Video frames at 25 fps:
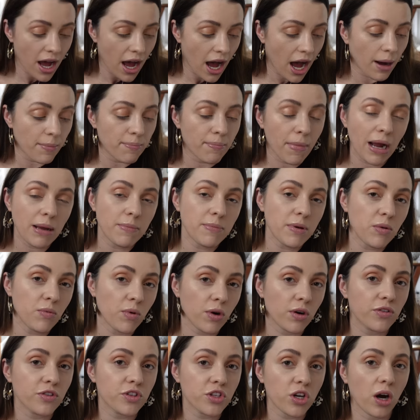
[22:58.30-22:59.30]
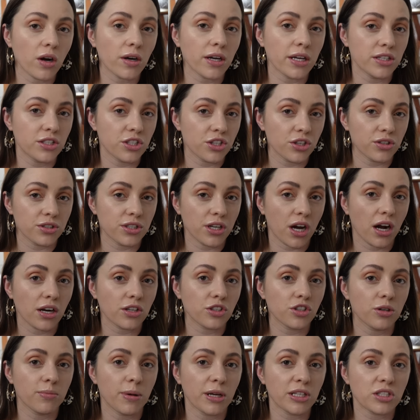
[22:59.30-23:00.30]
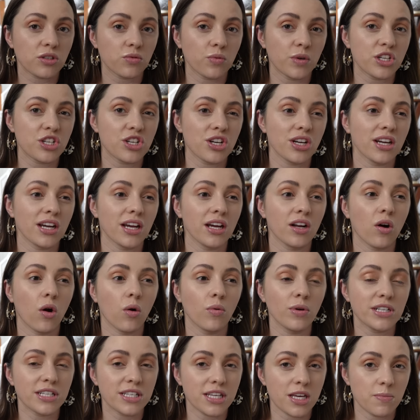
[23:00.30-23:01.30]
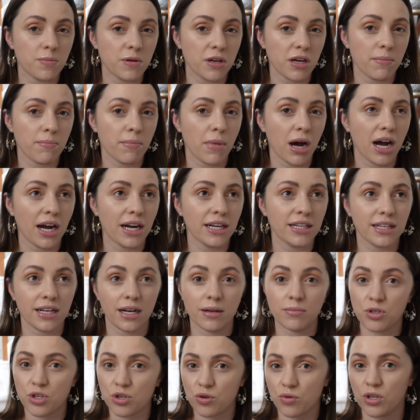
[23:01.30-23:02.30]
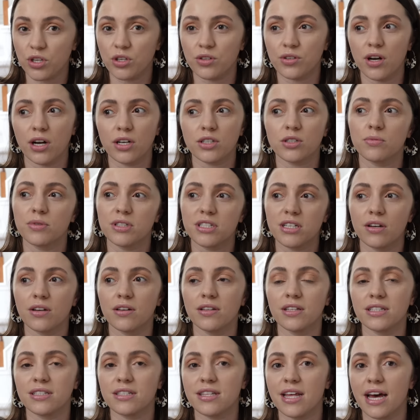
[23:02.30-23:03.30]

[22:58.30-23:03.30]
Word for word: um, might be worth talking to your doctor about switching, and always keeping in mind, and I'm sure your doctor would tell you this,